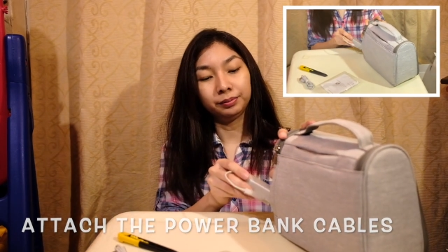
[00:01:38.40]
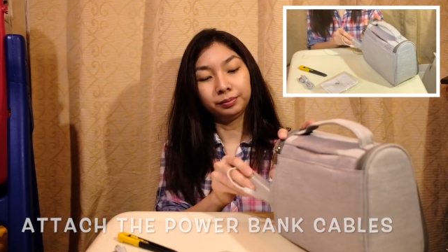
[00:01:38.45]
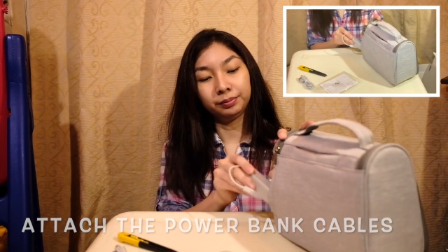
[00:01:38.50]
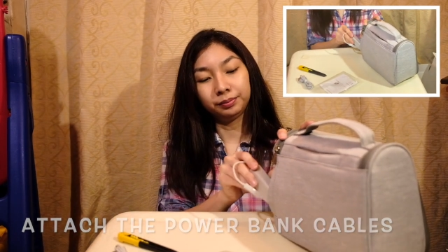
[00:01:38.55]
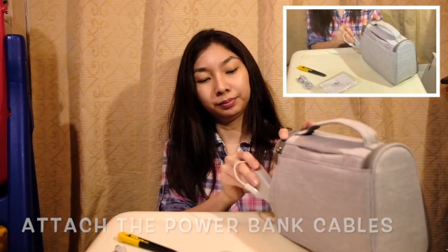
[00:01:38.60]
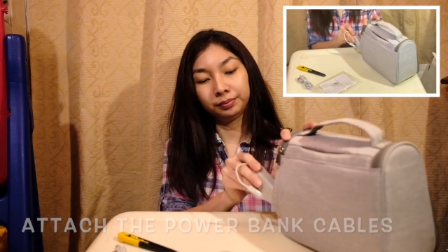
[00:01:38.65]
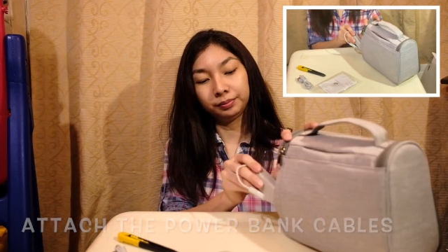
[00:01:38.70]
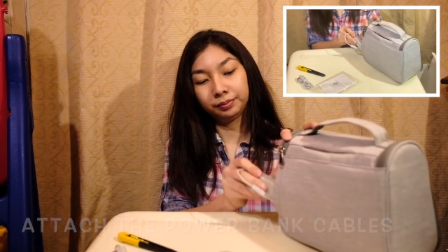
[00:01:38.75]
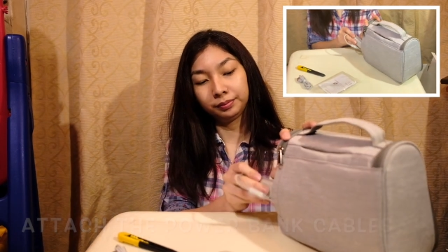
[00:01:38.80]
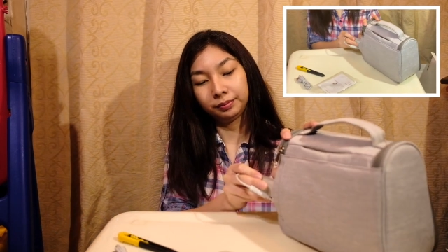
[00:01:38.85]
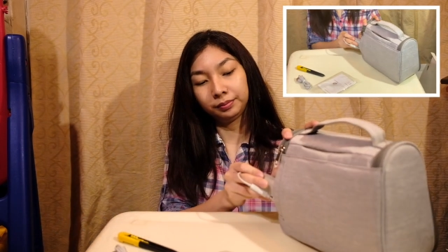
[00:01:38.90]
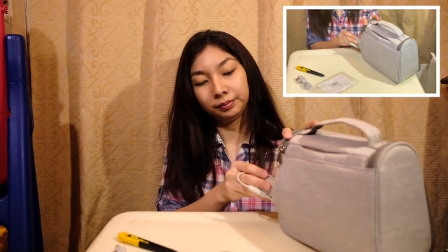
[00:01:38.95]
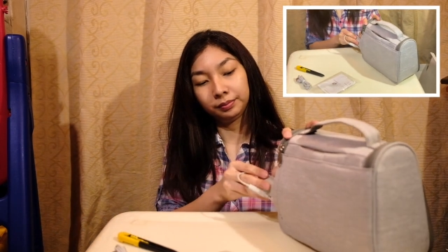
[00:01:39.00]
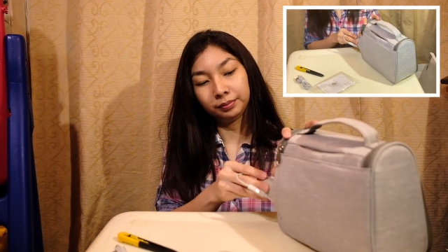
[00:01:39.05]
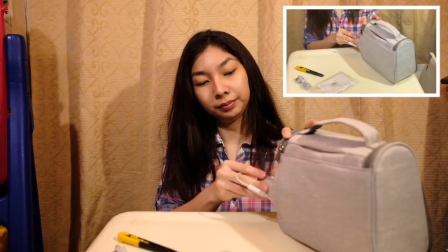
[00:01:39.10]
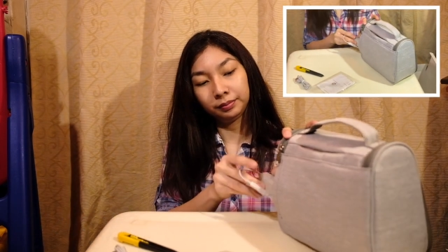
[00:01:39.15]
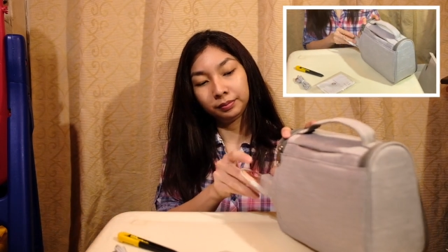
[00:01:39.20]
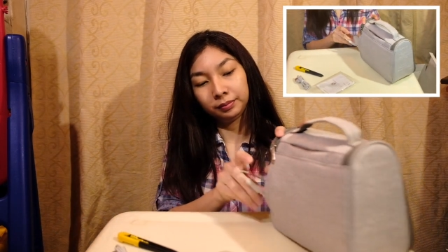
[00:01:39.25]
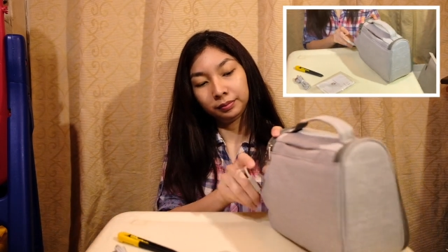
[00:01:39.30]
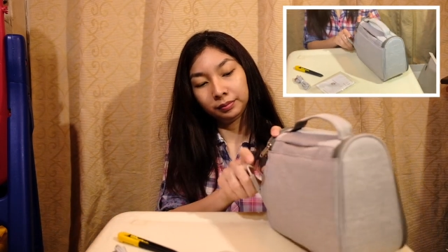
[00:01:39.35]

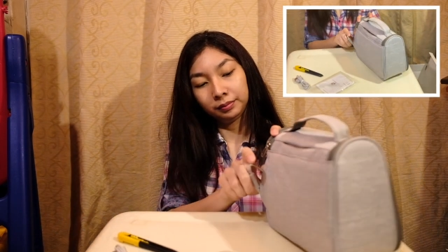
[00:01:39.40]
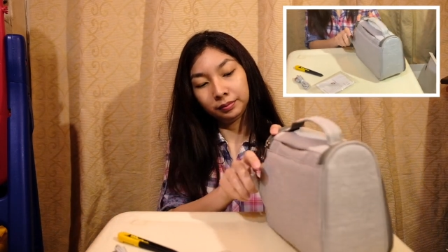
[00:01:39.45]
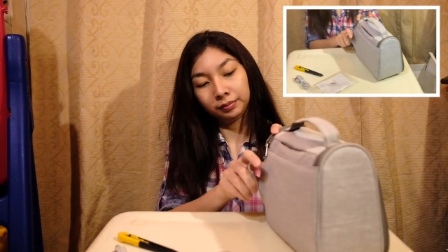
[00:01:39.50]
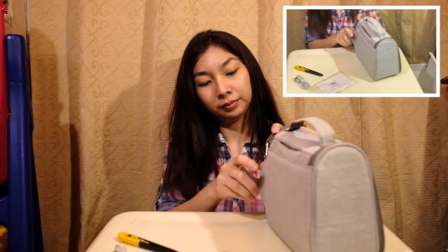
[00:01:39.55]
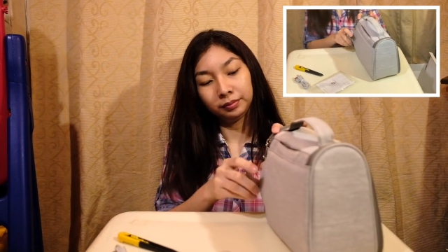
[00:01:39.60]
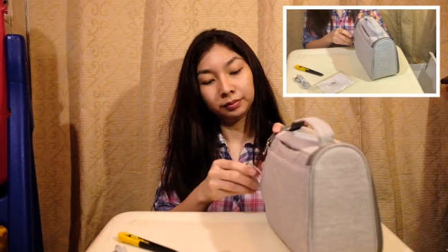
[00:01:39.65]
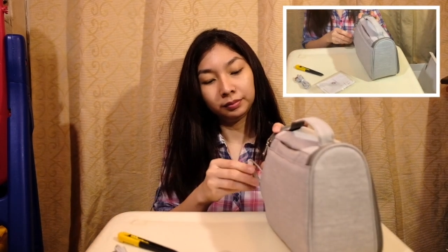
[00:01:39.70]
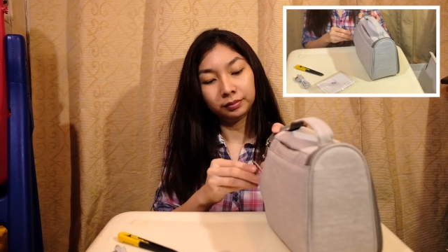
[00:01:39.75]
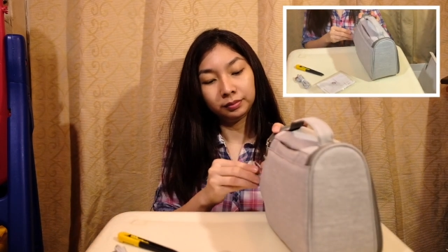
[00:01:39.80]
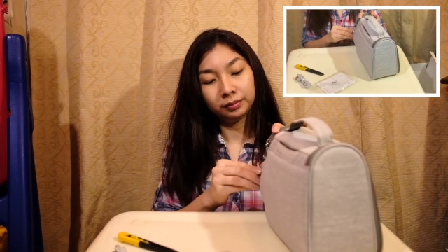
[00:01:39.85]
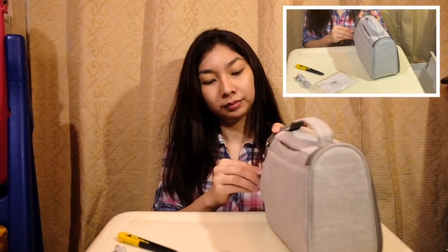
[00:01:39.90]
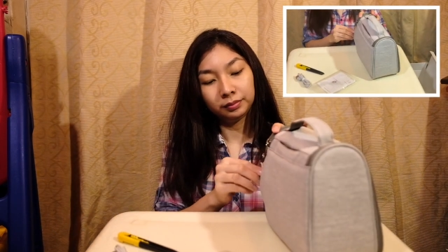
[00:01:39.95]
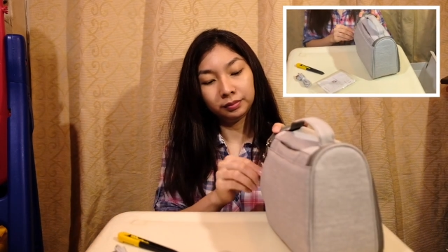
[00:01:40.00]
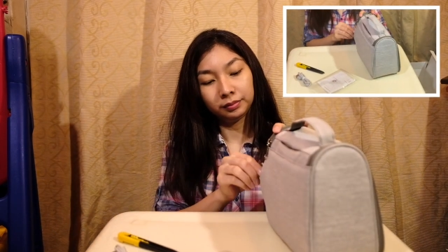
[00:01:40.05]
(no one is talking)